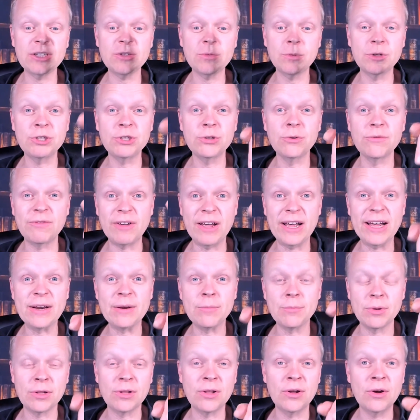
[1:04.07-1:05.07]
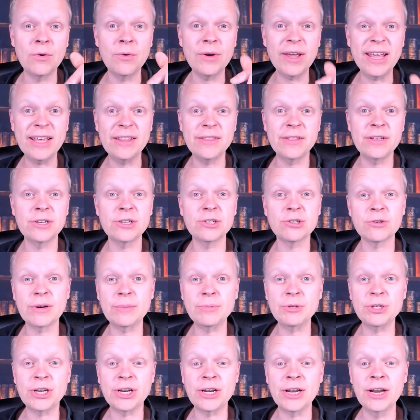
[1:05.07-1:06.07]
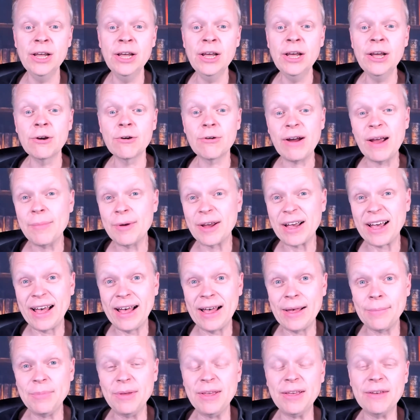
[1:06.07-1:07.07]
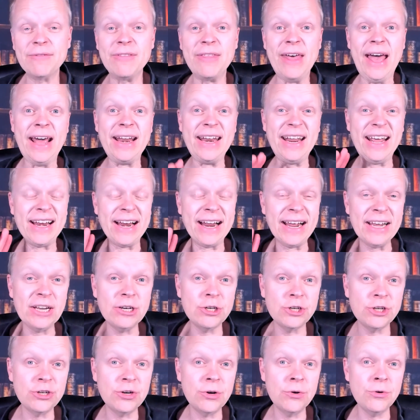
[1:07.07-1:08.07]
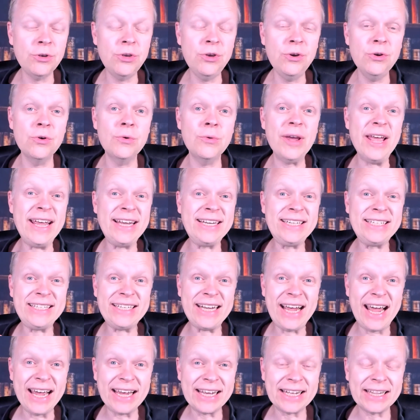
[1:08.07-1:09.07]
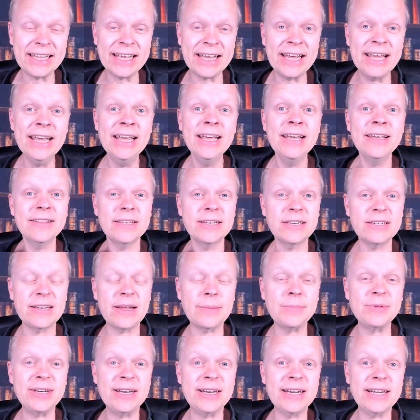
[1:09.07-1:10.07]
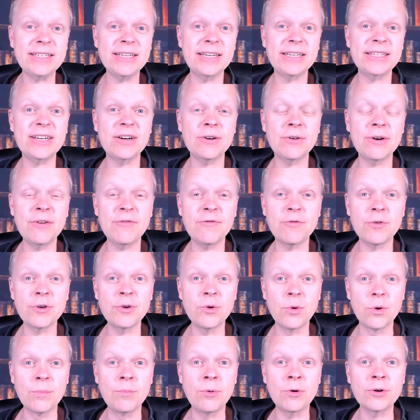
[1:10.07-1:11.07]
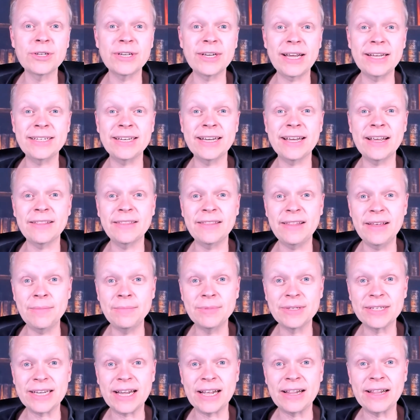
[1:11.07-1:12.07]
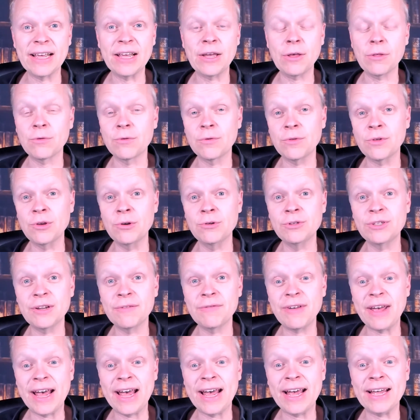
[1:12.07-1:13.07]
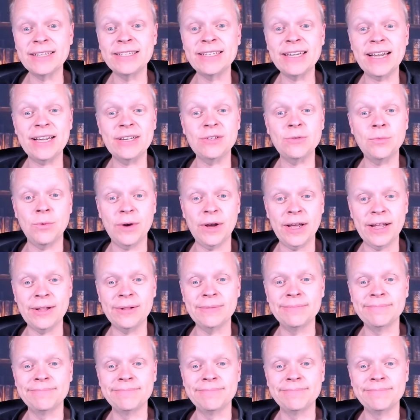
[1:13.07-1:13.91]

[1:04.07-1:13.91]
which you'll find below in the description. Grab a copy of that and I can show you exactly the steps necessary for your books to get them selling through the use of ads as well.